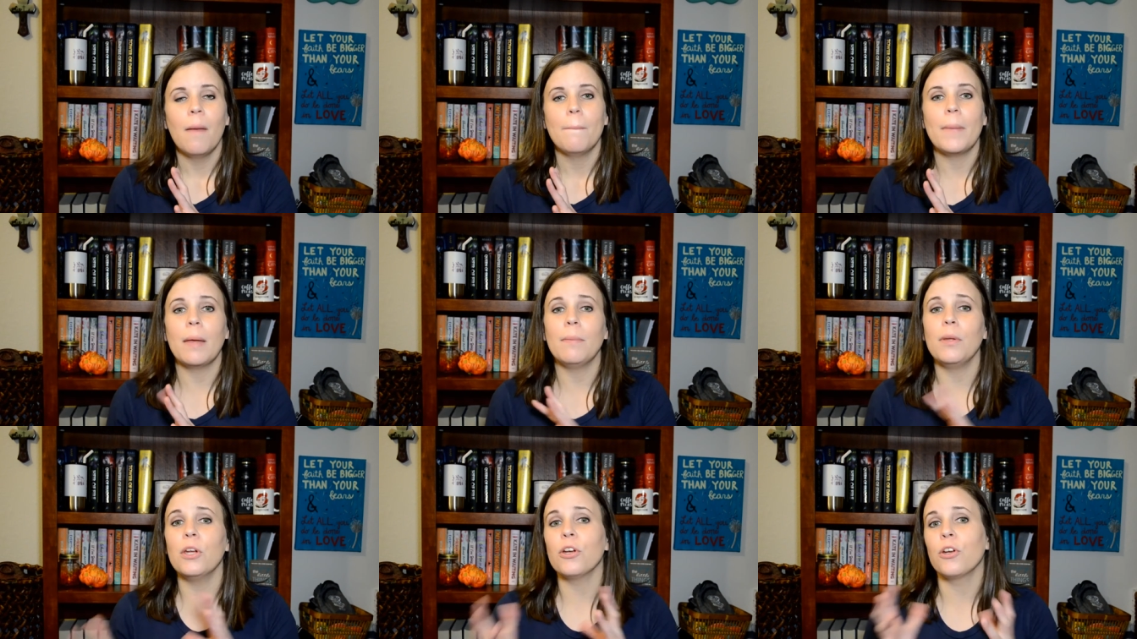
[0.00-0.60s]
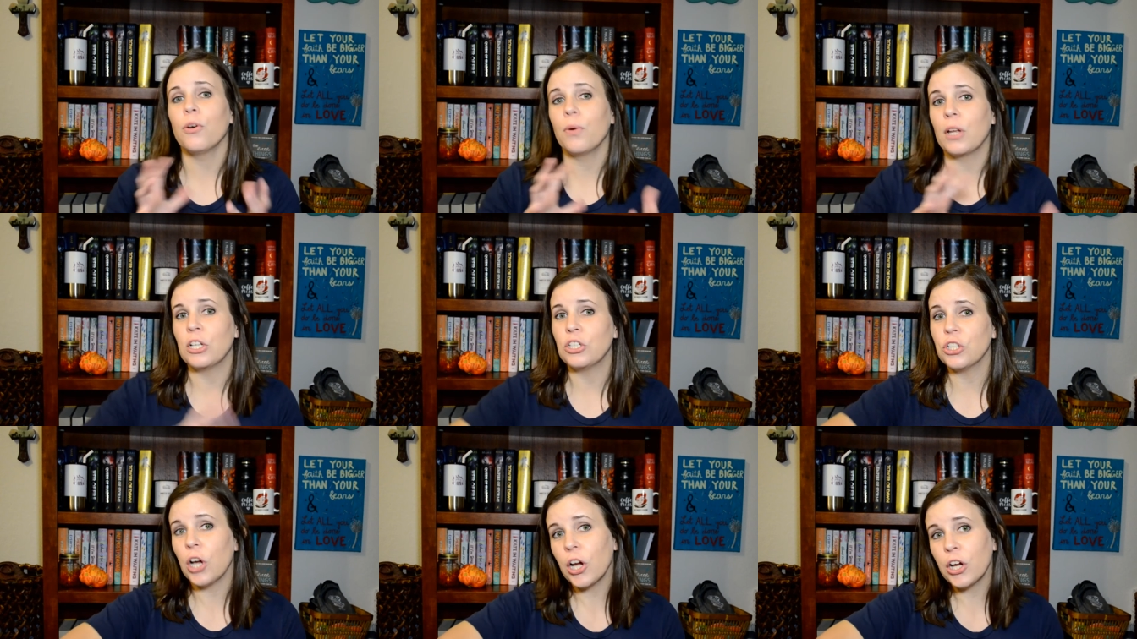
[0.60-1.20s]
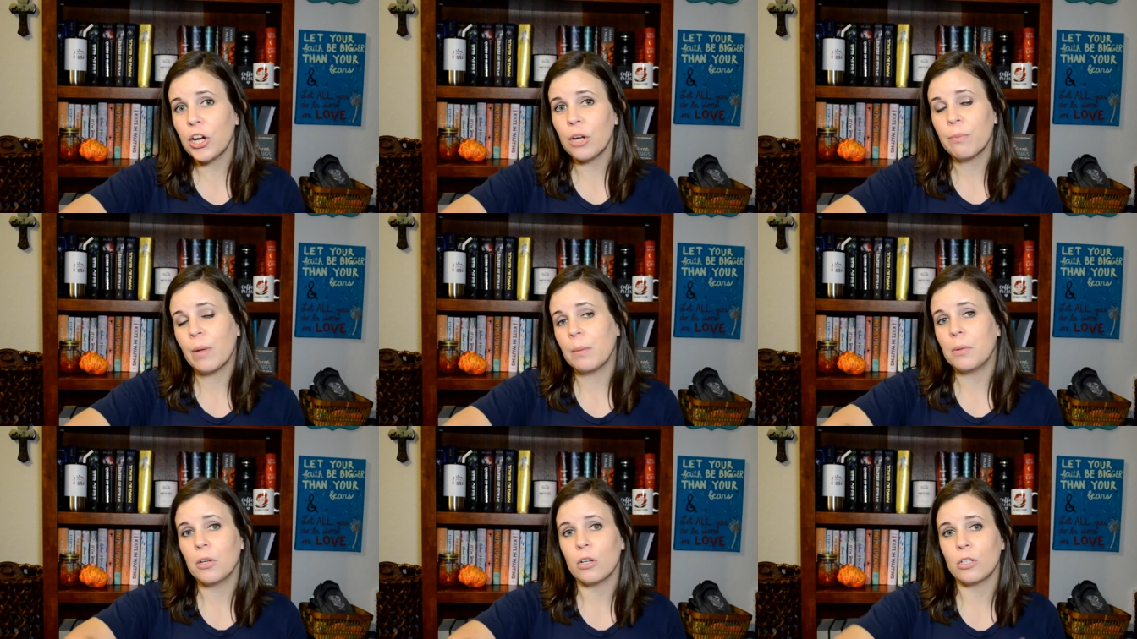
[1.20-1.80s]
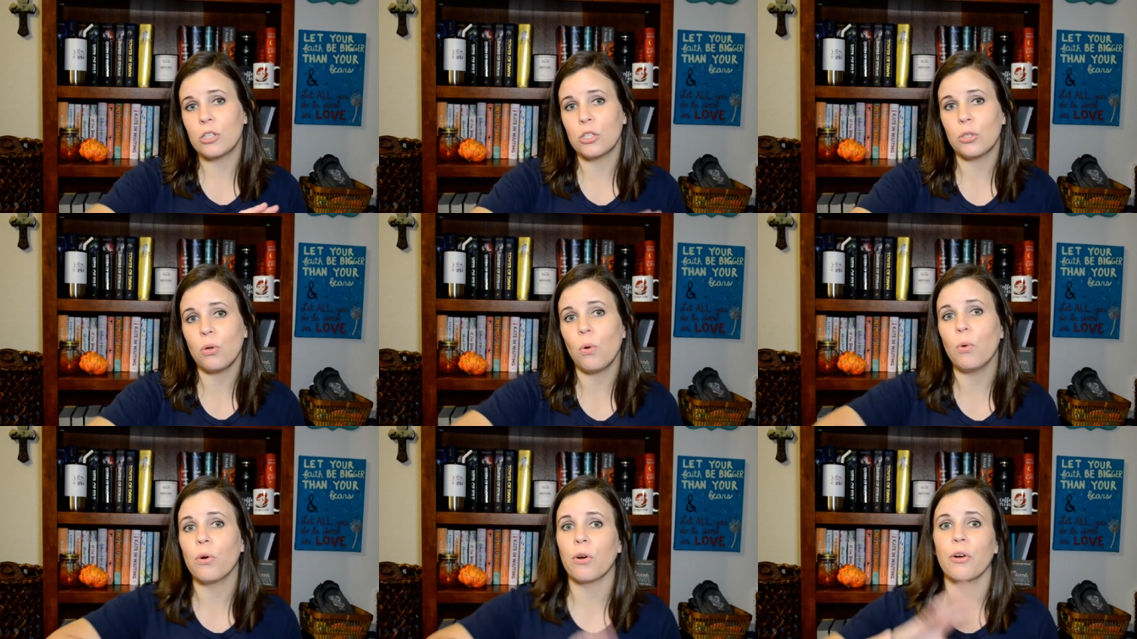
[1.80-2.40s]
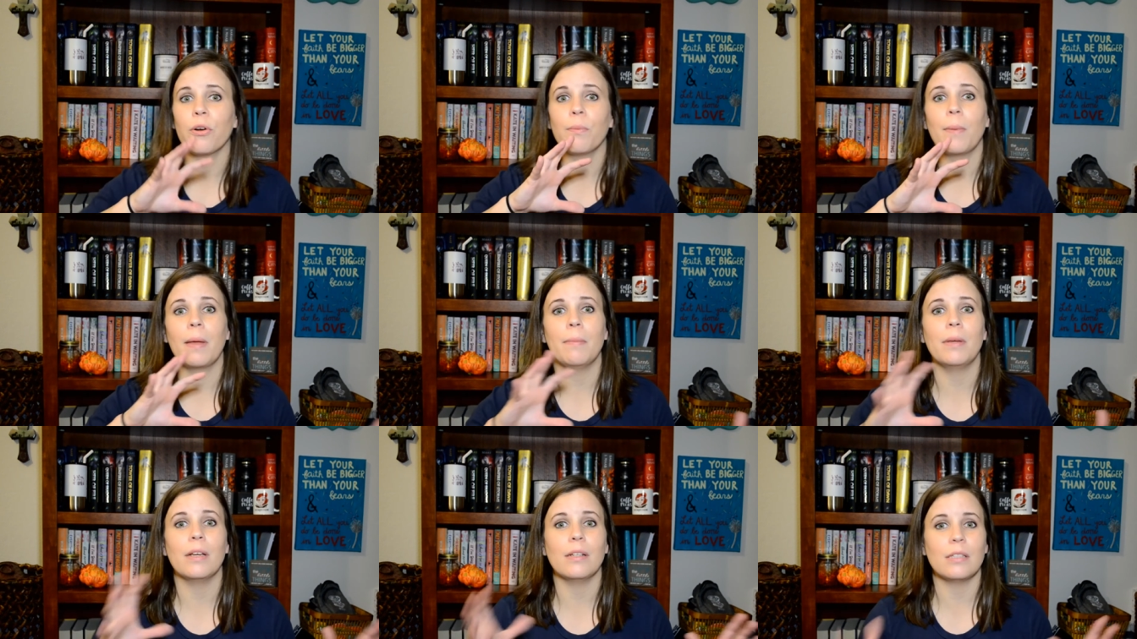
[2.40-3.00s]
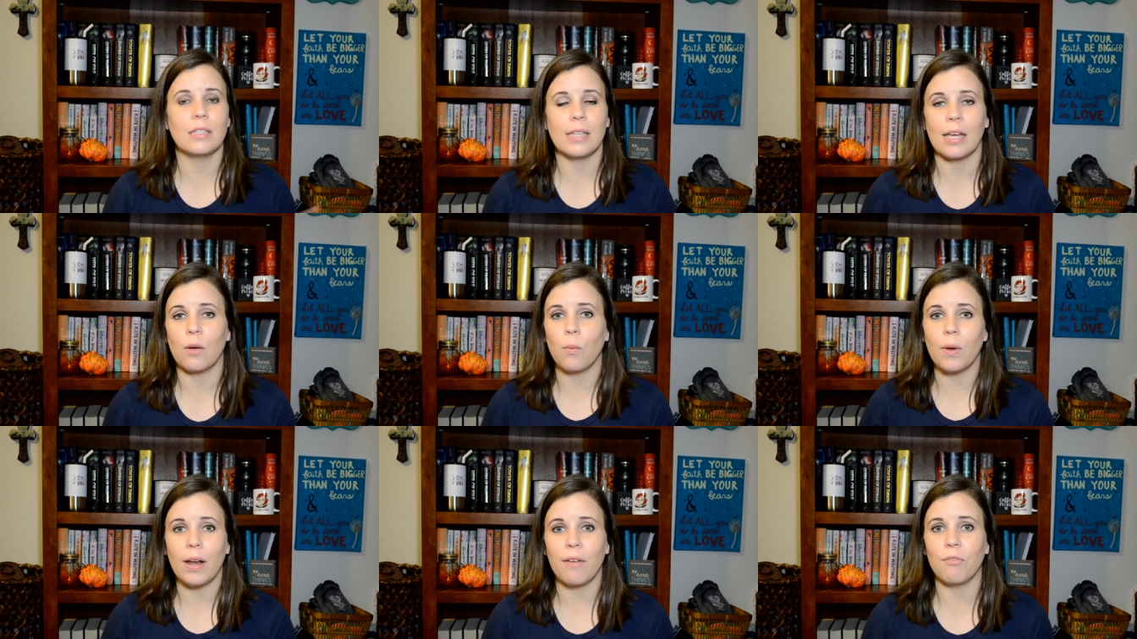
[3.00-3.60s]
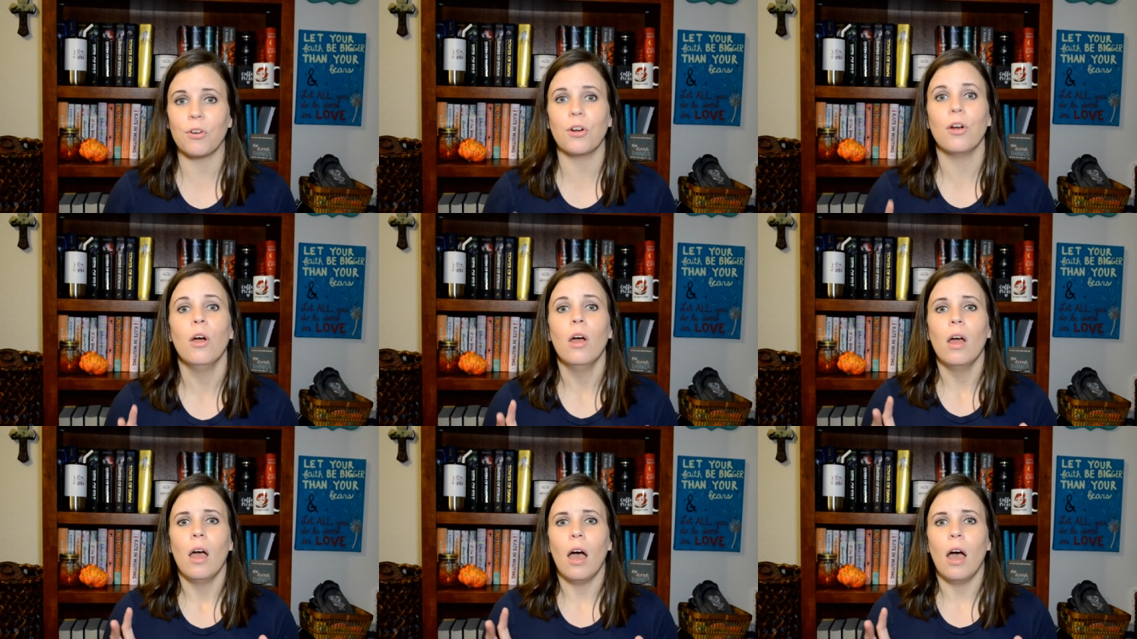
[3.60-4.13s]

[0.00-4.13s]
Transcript: Maybe you're going darker, maybe yours is horror, maybe it's like whatever.